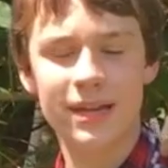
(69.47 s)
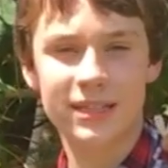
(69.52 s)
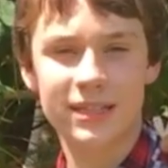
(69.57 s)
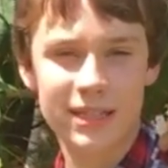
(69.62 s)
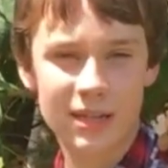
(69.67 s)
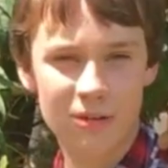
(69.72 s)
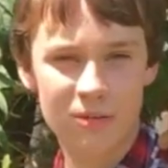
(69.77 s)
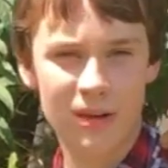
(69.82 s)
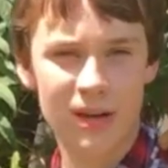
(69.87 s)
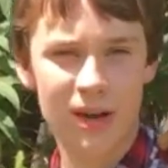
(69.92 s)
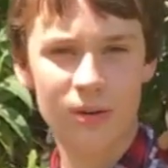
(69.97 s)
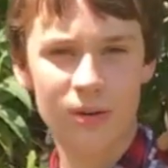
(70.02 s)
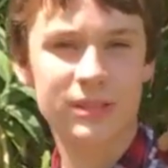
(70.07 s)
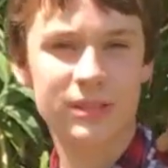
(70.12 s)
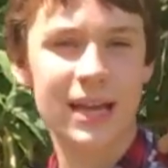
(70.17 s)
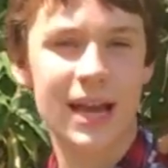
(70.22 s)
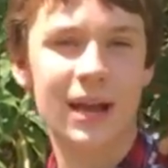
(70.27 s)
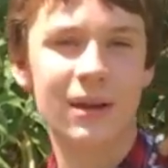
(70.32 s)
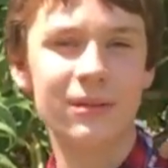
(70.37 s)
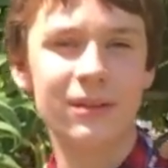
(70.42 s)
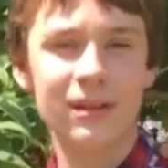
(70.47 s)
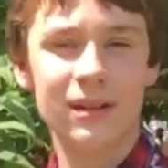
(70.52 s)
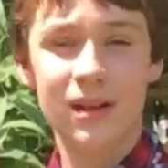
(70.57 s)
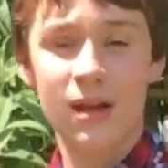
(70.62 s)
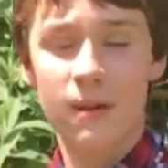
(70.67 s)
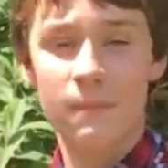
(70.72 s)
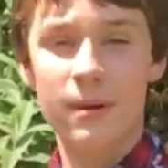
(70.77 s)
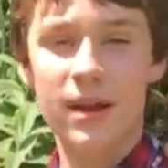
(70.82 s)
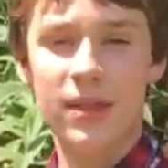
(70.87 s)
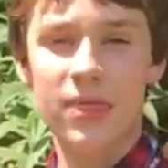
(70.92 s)
until the lockdown,
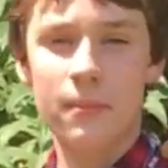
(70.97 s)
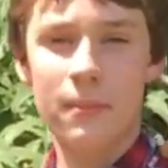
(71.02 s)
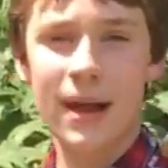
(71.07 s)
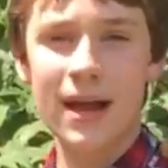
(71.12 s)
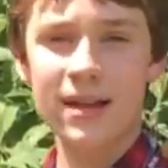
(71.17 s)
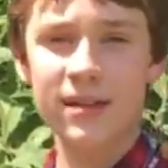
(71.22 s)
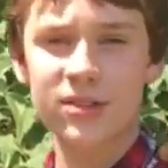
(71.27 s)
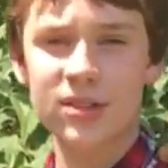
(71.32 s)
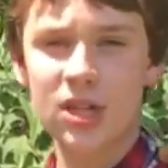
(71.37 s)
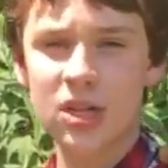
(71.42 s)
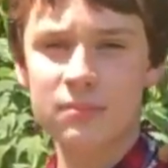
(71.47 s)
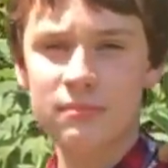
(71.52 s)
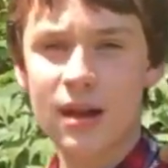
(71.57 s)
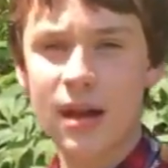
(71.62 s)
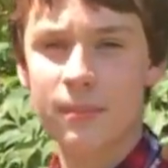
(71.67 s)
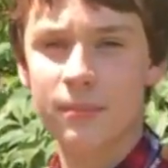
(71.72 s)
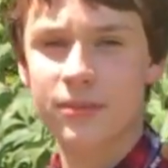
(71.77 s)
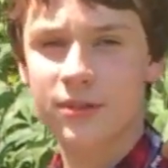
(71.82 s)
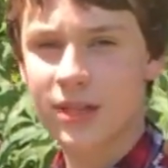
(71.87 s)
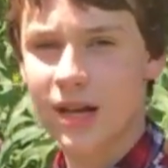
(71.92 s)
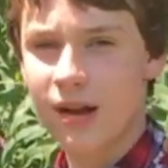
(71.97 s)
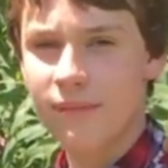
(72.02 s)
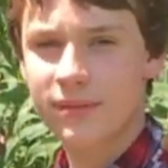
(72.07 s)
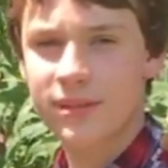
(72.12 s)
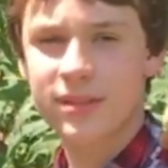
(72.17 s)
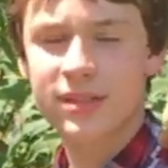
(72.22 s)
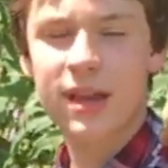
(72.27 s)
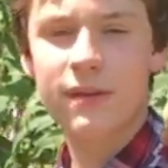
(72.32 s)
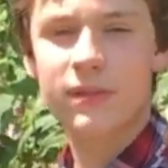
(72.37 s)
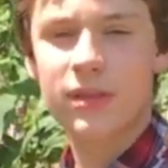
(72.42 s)
but in the past 2 months I've
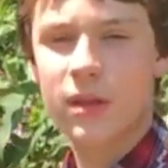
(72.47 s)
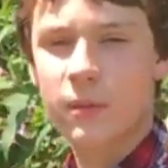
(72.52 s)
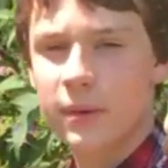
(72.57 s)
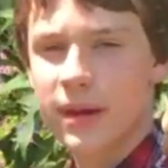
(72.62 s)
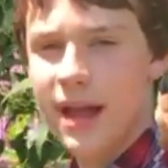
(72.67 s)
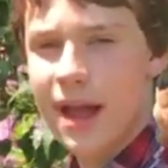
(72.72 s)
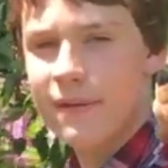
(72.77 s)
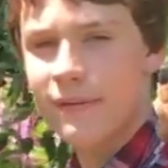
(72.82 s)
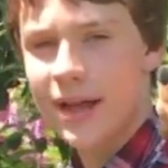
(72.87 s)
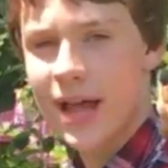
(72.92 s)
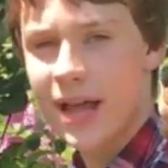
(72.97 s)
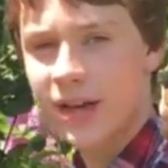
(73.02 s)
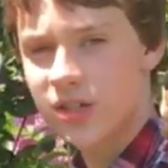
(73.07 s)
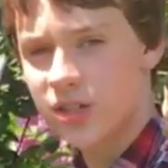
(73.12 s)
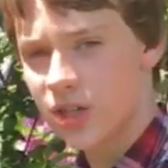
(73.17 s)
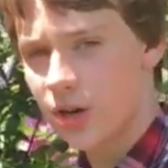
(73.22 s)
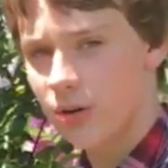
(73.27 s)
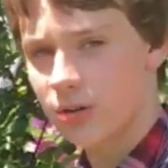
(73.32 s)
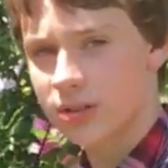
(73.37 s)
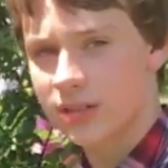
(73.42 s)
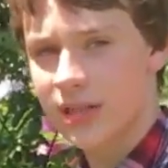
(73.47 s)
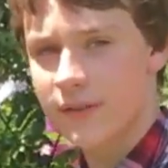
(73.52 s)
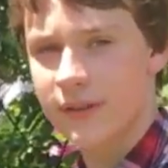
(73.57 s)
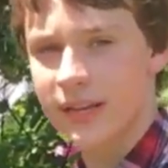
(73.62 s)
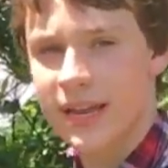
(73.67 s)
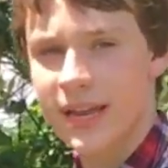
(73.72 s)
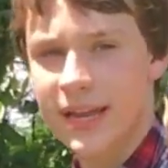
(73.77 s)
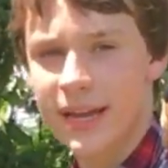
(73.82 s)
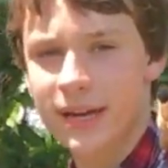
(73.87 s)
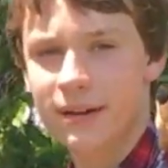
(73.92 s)
discovered that we have hedgehogs
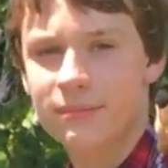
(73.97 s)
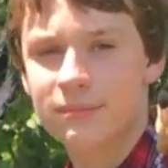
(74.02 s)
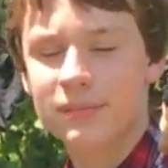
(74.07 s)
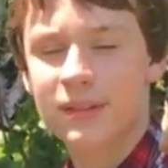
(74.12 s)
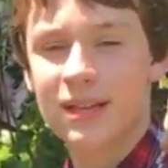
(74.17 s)
living here,